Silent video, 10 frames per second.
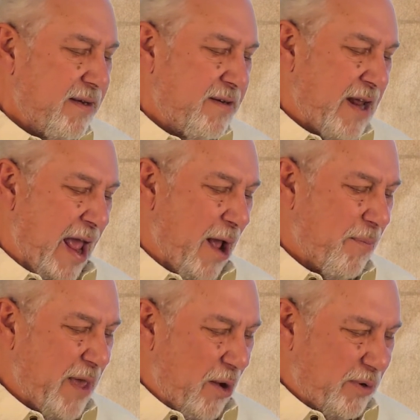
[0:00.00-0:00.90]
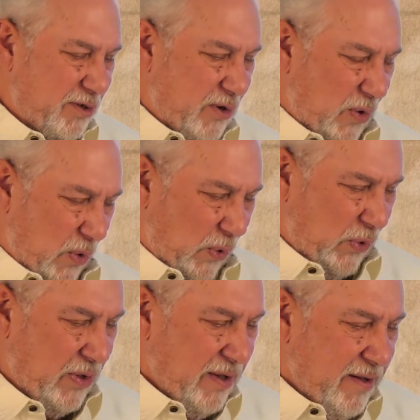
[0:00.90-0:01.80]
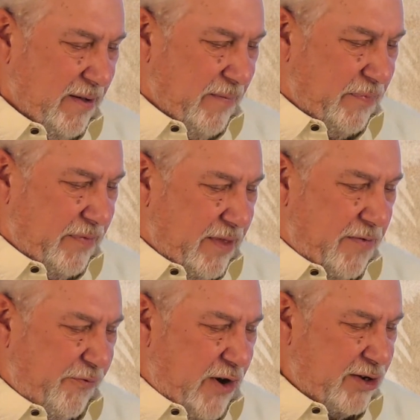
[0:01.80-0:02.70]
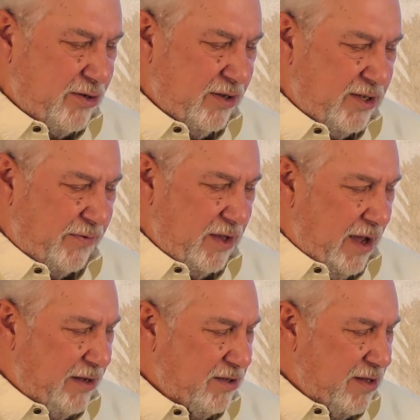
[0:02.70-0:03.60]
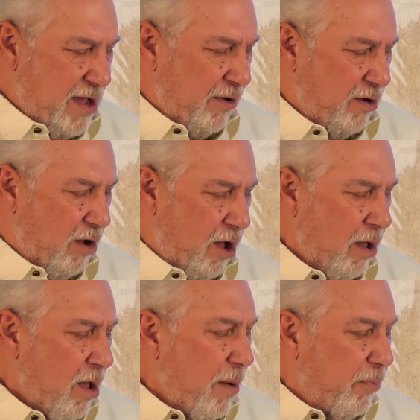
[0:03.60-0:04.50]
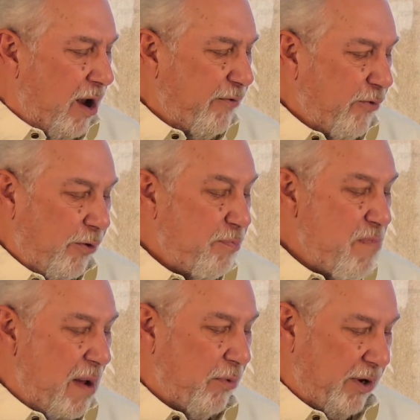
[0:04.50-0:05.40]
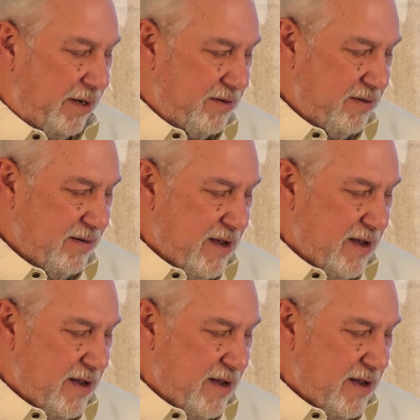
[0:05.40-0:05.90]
Damn, that was cold. The freshness of the ice and the alcohol brought forth memories.